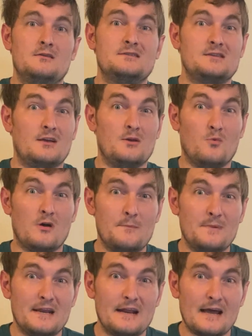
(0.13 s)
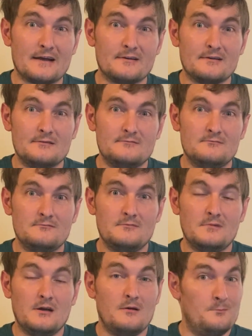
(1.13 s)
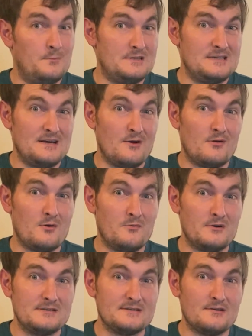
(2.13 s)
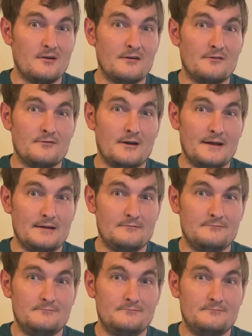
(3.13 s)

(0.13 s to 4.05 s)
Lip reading: So you want to be an actor, but you don't know where to start, right?